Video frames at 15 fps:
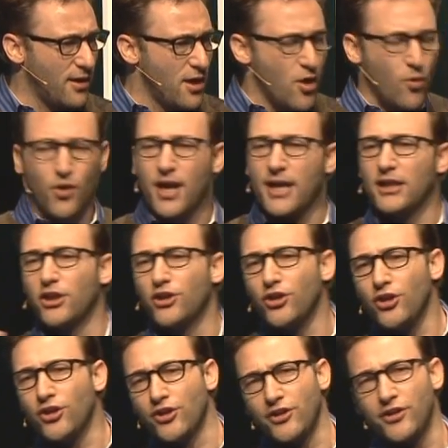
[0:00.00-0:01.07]
What I
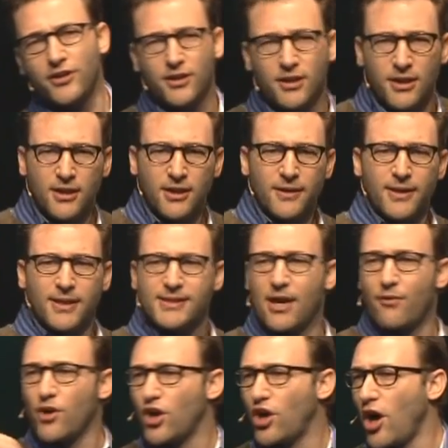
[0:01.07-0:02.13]
learned is that
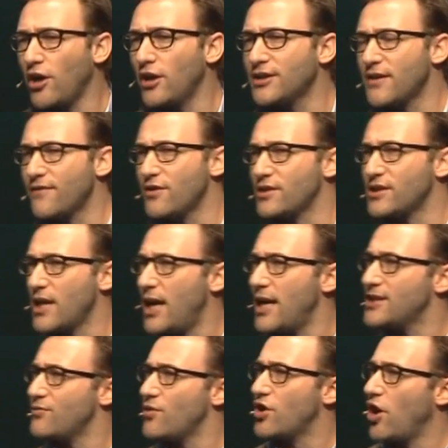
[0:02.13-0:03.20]
regardless of their size
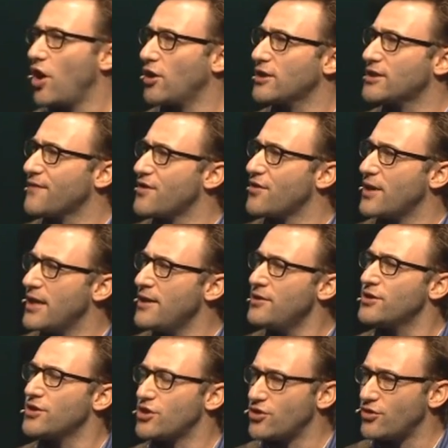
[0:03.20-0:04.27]
and regardless of their
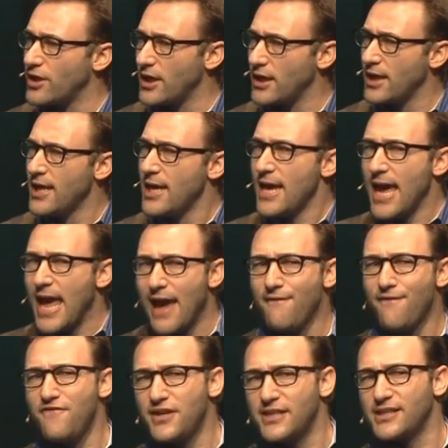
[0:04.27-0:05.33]
industry,
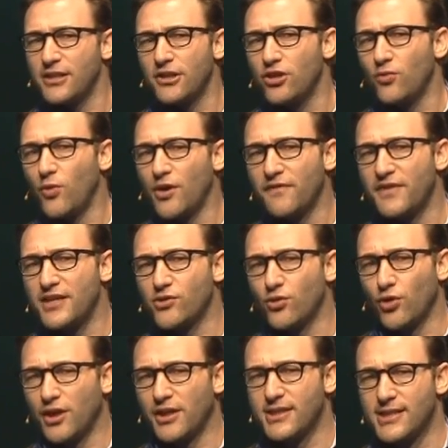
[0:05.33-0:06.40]
Every single one of these
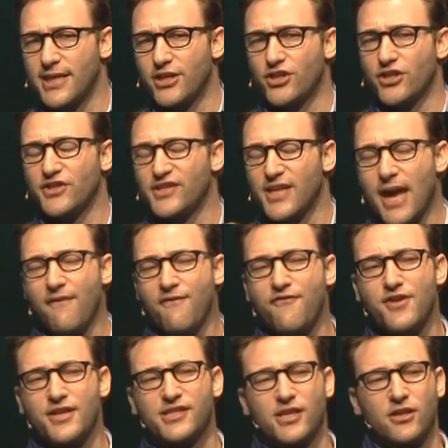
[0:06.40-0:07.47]
organizations,
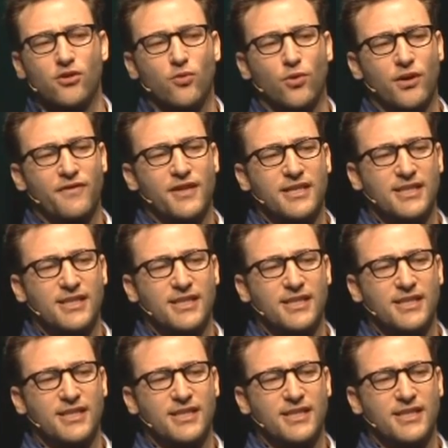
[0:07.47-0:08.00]
every single one of these